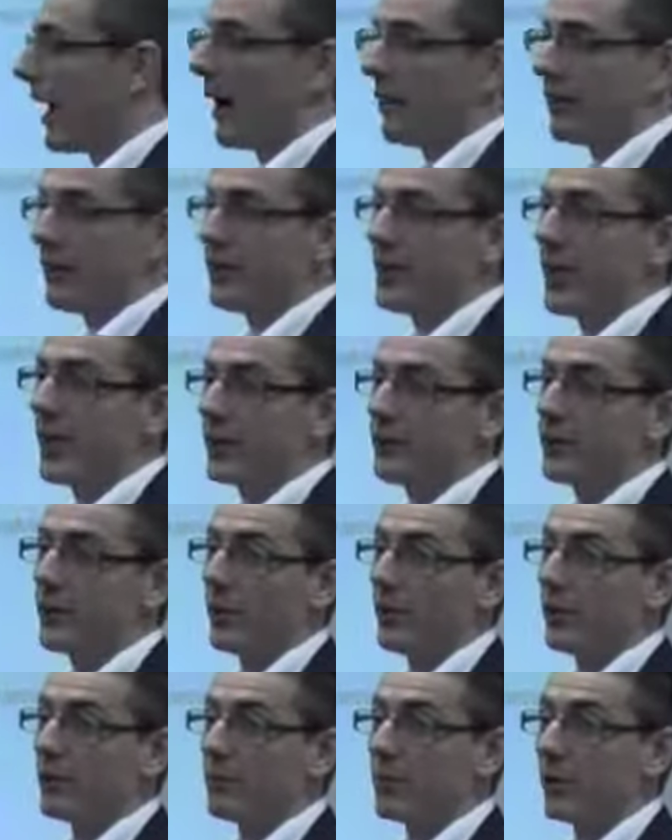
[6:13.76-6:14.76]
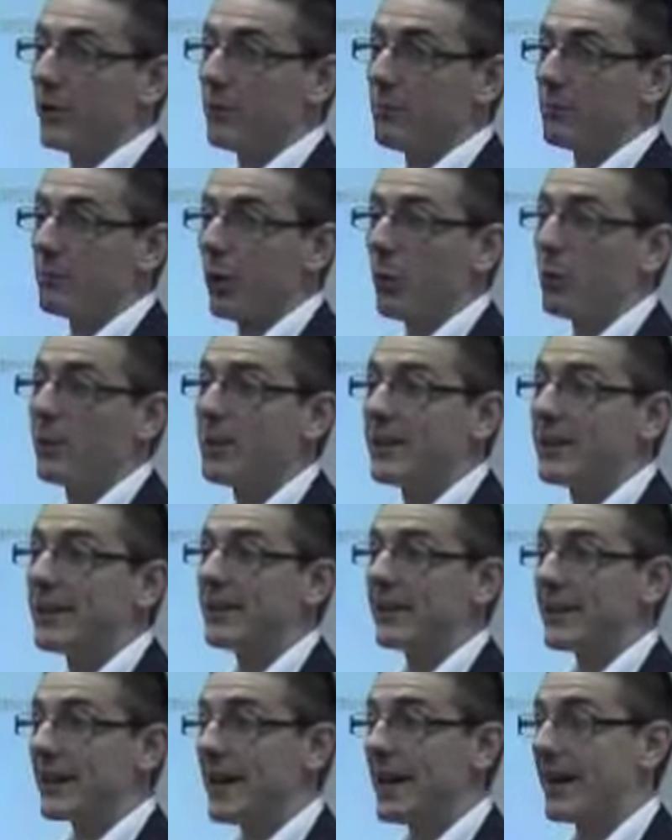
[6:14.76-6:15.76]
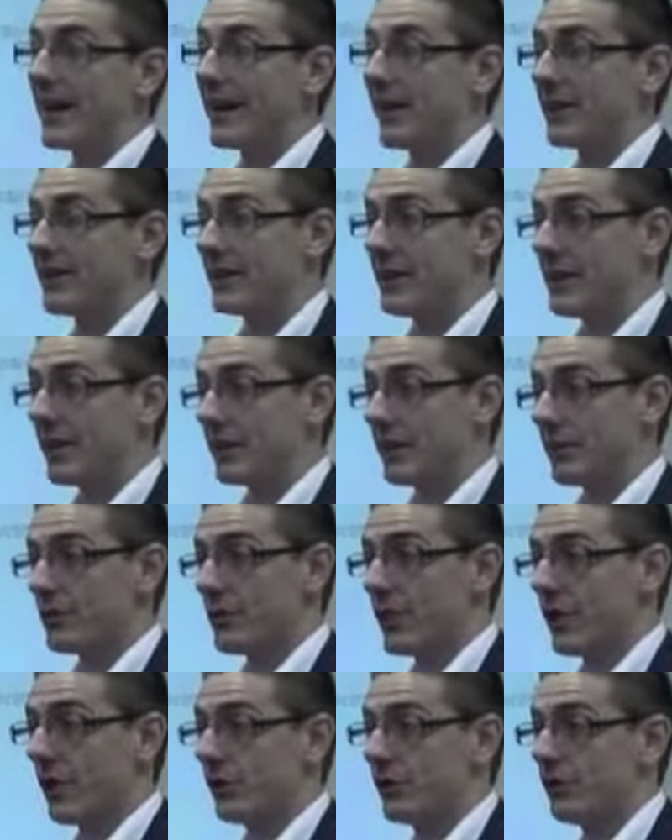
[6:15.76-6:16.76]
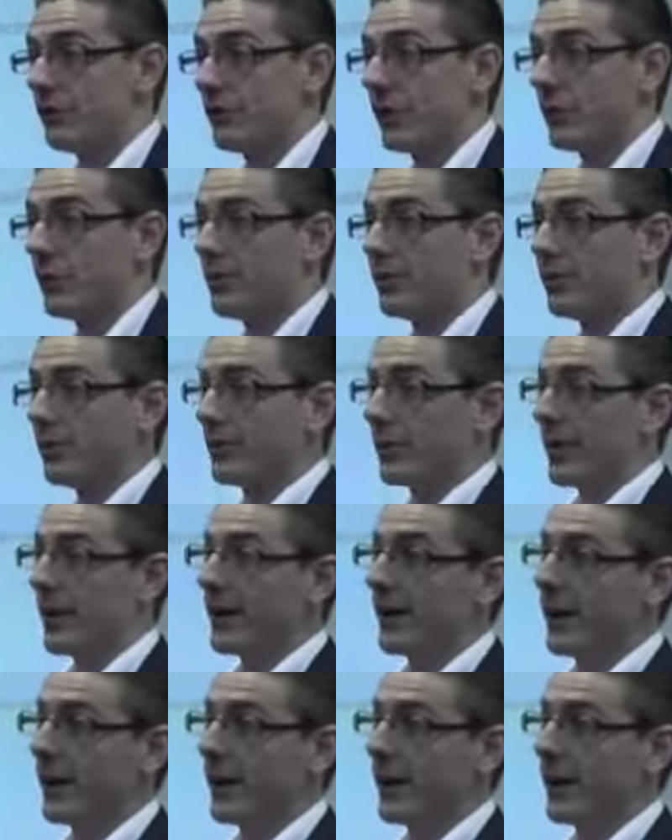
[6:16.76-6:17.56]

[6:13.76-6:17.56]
$100,000 for property in care, custody, and control. So if as